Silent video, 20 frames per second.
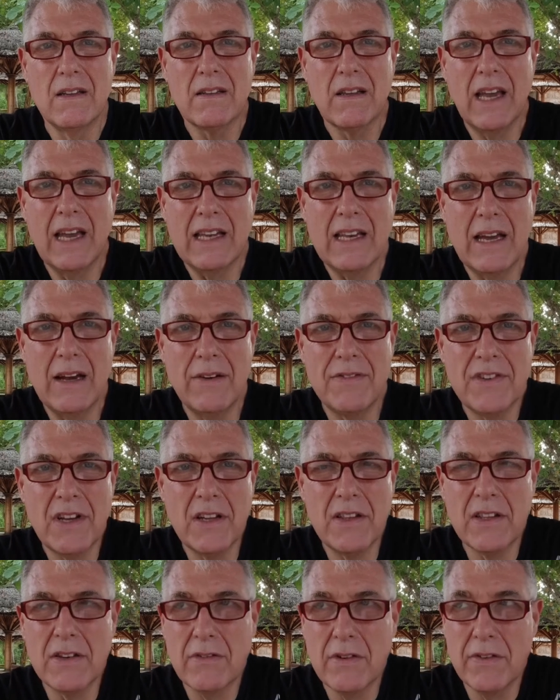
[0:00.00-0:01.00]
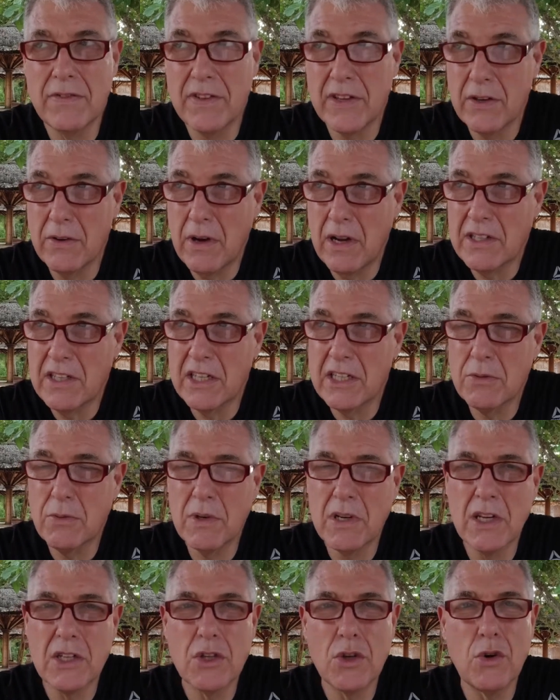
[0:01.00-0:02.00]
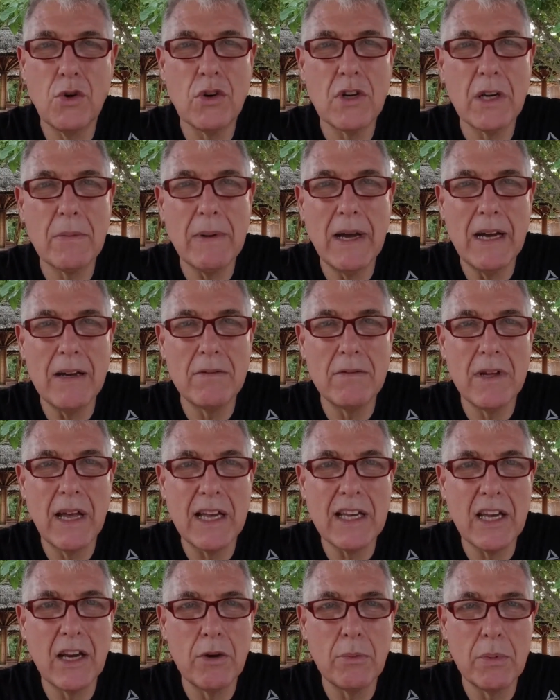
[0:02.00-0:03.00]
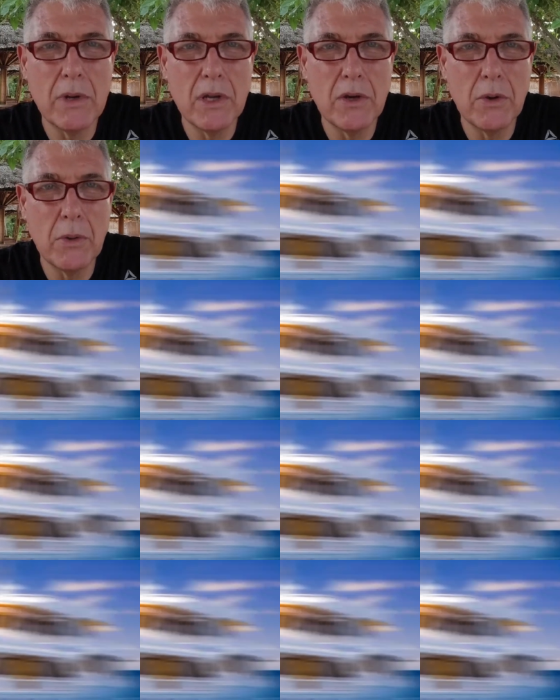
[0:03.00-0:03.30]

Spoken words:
Okay, now I've done the review, I just want to talk about EcoBlue.